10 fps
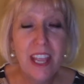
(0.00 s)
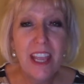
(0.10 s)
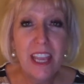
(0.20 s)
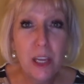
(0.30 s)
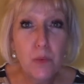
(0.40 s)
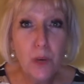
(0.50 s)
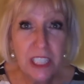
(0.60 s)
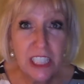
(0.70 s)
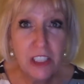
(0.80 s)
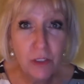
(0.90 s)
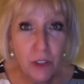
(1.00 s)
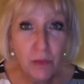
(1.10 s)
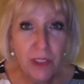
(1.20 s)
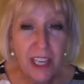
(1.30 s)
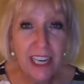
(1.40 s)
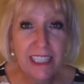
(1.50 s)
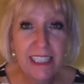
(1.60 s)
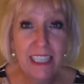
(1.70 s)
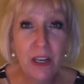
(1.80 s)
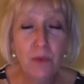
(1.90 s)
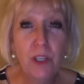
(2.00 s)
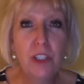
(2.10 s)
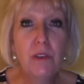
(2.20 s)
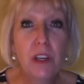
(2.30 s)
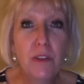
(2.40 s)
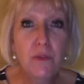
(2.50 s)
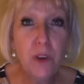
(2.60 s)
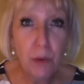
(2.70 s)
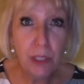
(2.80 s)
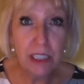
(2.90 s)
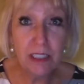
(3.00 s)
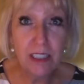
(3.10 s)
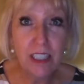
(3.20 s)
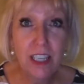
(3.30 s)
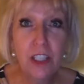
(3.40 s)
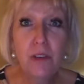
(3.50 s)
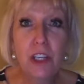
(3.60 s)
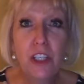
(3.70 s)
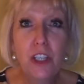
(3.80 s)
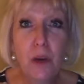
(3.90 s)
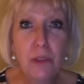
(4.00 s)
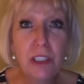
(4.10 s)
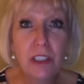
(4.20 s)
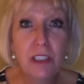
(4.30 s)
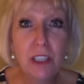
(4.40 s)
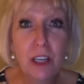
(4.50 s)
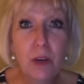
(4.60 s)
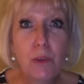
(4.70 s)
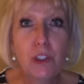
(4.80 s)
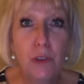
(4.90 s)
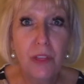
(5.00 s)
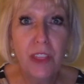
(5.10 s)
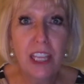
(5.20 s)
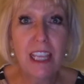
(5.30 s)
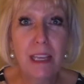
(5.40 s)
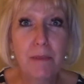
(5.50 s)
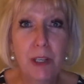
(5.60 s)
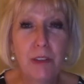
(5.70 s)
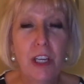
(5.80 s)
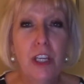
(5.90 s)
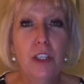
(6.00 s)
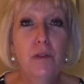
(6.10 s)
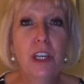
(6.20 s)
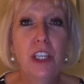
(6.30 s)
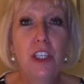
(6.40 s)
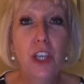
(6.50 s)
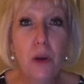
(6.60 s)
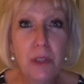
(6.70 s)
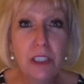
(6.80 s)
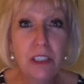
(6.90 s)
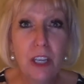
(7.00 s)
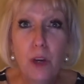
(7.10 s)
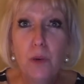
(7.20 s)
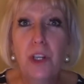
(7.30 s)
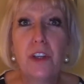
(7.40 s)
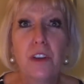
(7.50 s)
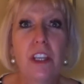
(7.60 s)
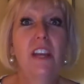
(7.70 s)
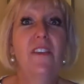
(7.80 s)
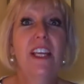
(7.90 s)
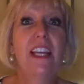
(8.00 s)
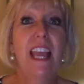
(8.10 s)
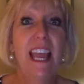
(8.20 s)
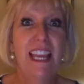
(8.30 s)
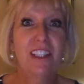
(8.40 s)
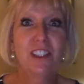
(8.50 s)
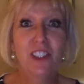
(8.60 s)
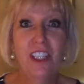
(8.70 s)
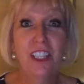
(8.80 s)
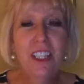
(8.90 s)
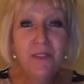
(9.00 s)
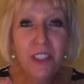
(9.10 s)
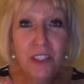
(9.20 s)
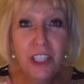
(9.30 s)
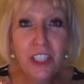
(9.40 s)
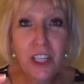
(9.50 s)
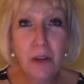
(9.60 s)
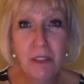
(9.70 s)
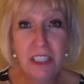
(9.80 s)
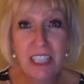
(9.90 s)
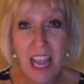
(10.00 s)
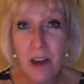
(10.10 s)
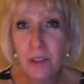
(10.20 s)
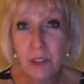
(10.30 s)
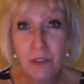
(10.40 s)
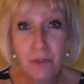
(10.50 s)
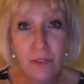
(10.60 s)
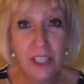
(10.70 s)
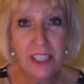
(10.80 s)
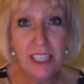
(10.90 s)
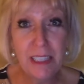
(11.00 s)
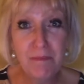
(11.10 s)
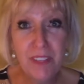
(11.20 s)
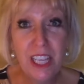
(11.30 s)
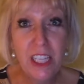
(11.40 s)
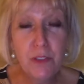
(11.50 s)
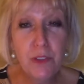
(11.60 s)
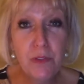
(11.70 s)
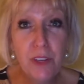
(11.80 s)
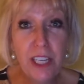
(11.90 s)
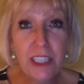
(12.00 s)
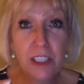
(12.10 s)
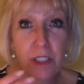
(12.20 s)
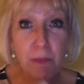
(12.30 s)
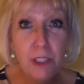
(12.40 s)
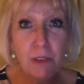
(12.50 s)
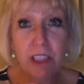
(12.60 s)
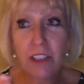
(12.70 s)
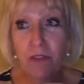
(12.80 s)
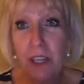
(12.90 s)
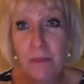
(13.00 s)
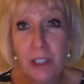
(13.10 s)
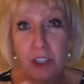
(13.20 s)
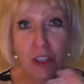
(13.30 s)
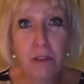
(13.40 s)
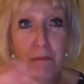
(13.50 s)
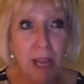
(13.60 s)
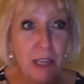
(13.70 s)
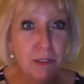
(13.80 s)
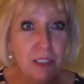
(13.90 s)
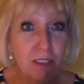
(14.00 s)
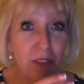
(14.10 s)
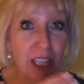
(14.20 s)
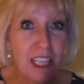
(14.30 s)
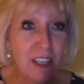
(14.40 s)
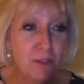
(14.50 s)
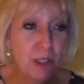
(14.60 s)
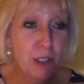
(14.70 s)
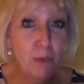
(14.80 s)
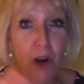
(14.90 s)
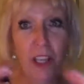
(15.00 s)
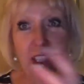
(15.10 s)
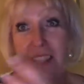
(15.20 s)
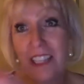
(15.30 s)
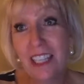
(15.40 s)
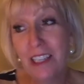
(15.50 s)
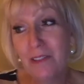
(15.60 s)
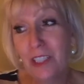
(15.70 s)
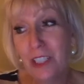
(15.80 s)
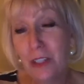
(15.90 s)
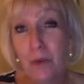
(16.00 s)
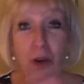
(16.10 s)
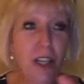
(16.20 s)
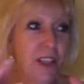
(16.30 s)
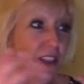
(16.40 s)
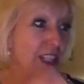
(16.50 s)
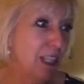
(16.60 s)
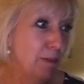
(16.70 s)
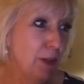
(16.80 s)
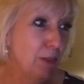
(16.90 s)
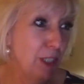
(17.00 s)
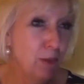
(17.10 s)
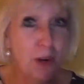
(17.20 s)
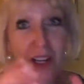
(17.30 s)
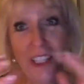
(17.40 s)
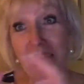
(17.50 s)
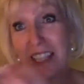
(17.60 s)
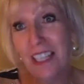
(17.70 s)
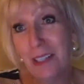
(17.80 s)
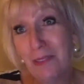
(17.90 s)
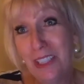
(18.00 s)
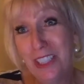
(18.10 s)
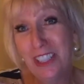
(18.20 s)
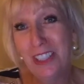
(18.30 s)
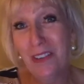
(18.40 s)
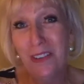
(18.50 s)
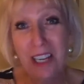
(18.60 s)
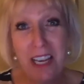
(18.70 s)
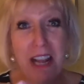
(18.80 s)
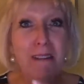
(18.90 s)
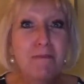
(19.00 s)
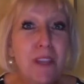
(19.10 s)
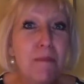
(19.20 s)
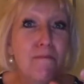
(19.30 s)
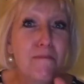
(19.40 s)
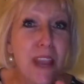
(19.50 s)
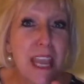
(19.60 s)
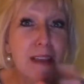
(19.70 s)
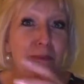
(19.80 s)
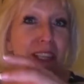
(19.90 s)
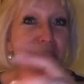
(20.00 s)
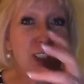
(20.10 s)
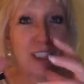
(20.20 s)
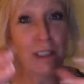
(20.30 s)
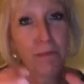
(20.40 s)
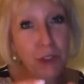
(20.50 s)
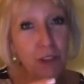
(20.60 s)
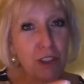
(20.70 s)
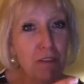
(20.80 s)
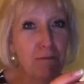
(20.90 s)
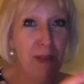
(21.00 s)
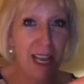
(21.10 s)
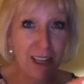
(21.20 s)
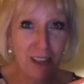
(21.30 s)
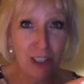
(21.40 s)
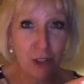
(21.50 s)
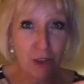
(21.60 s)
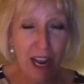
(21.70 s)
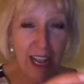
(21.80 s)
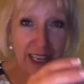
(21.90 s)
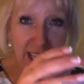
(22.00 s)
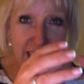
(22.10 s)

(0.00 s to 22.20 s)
And what can you do with that idea? Well, you can focus. You can notice what you're thinking about. You can notice where you're giving energy. You can notice how you're feeling. And if you find that you've been doing this vibrational bounce of thinking of what you want, and then thinking of what you don't want, then thinking about what you want, and then thinking of what you don't want, then maybe you're just going to put yourself back on track.